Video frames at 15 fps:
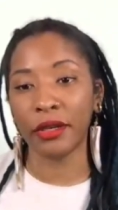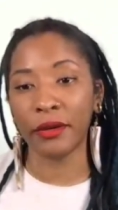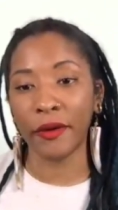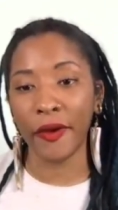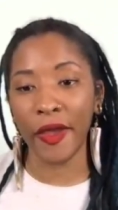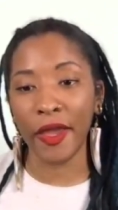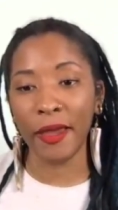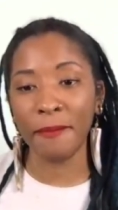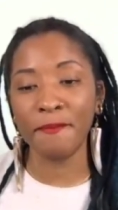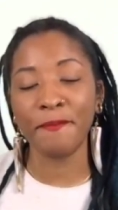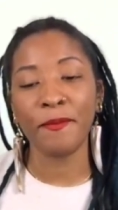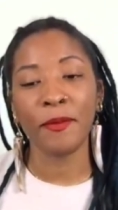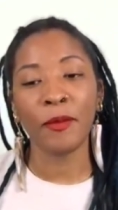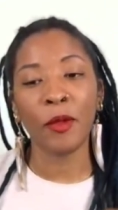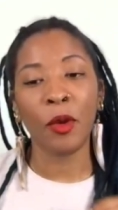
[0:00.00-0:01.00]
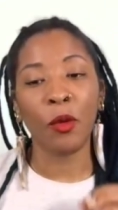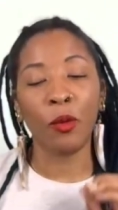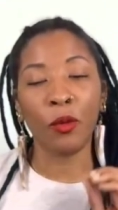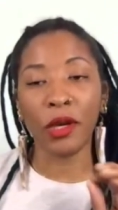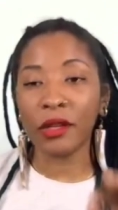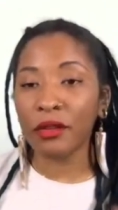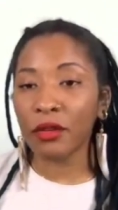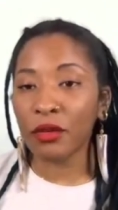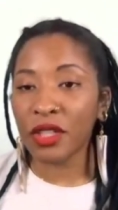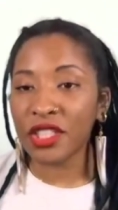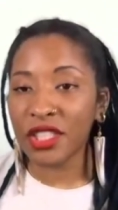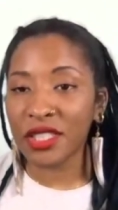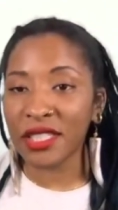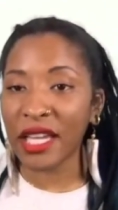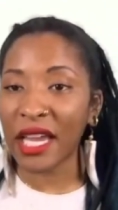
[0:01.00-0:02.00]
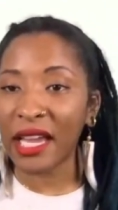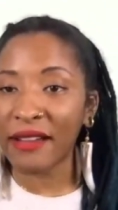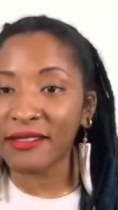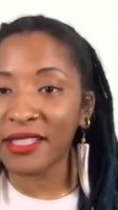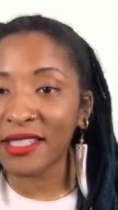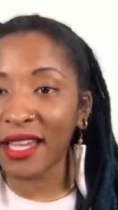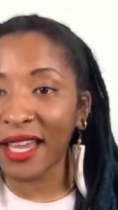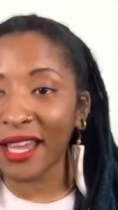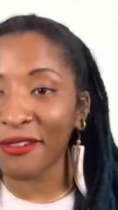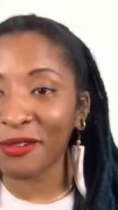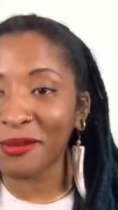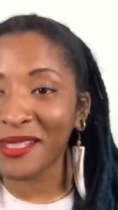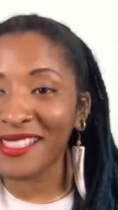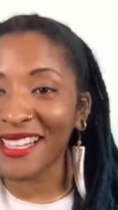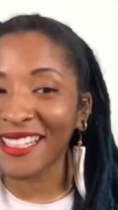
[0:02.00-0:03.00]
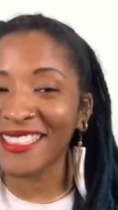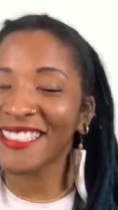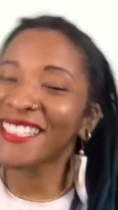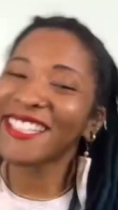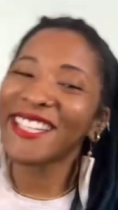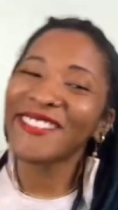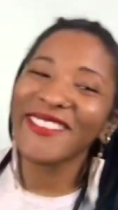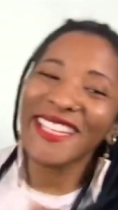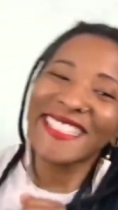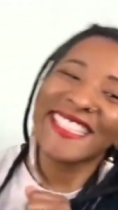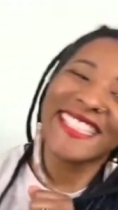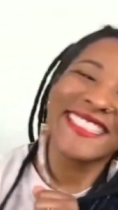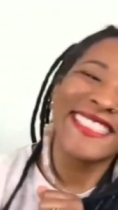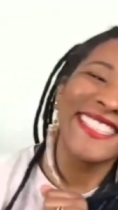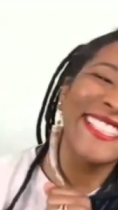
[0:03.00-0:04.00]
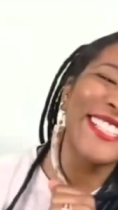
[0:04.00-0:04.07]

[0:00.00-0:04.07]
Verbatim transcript: Okay. One of the questions I have tonight from the text club, hey text